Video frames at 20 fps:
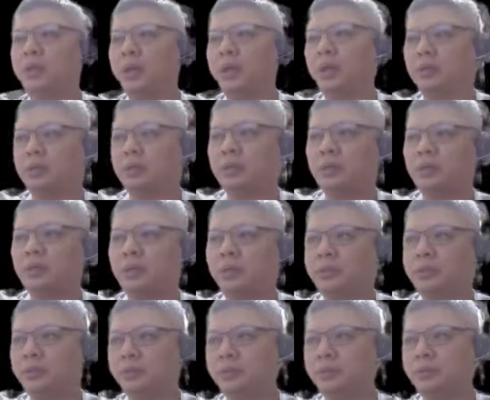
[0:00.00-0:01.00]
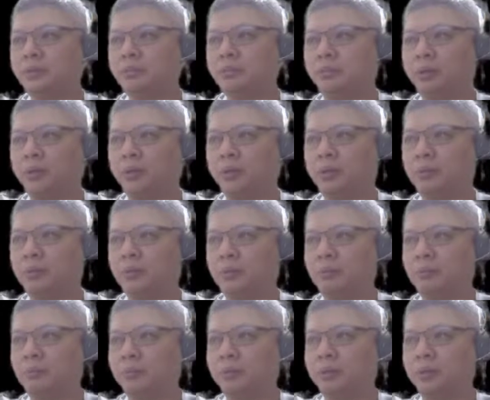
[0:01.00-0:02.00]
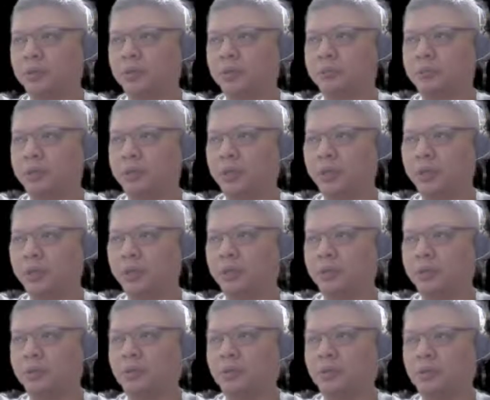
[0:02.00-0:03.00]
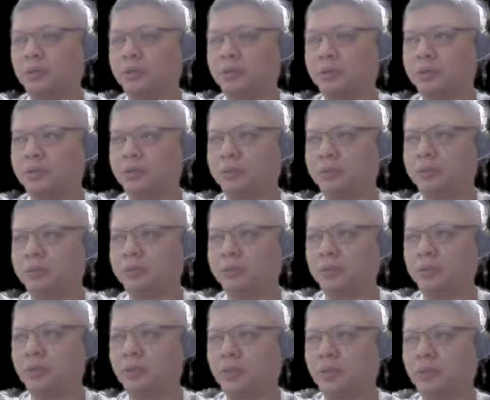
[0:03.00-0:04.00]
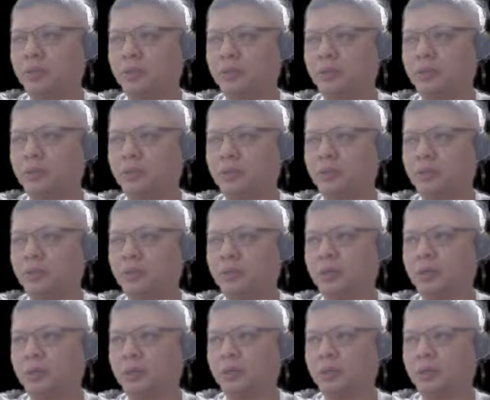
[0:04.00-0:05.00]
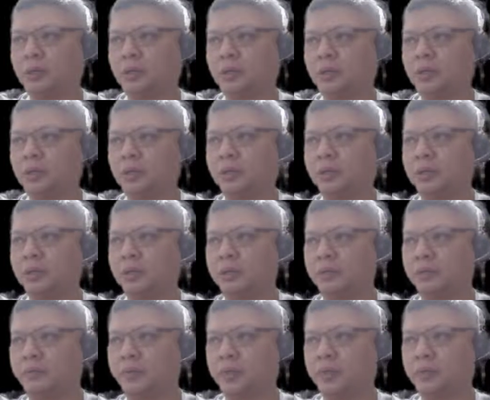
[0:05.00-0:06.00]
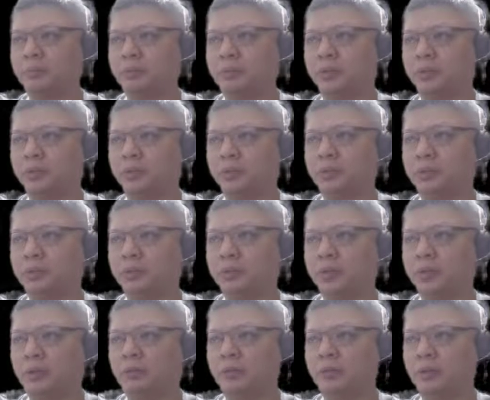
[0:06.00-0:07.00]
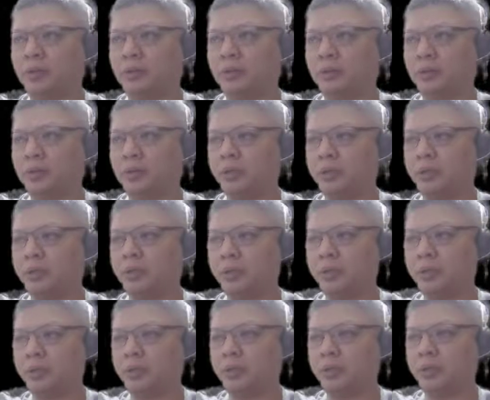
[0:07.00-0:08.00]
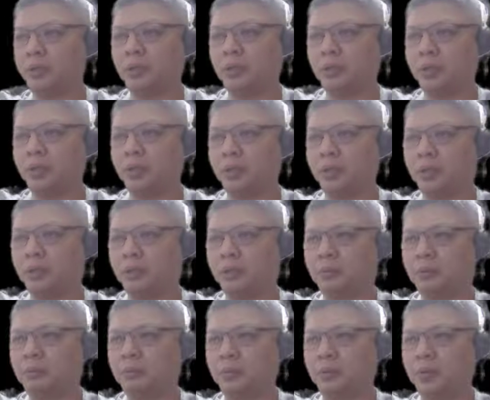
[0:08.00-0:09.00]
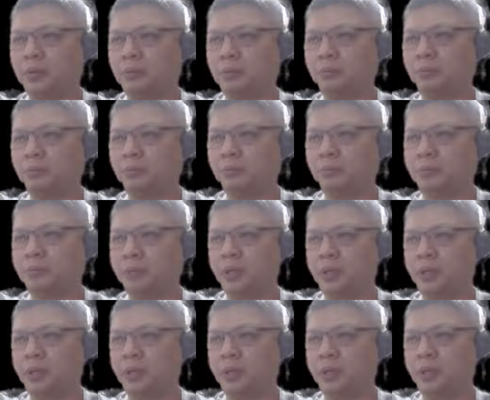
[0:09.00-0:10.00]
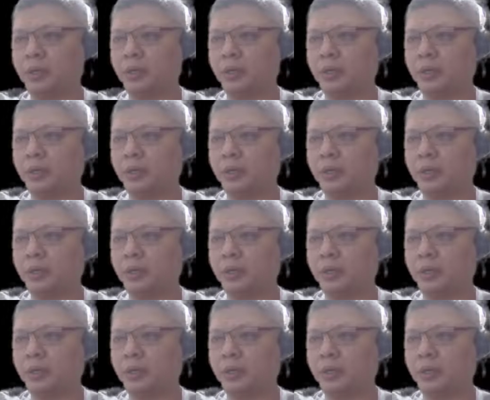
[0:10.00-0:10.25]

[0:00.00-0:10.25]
Now in this board, because black still hadn't developed his left chariot, black would play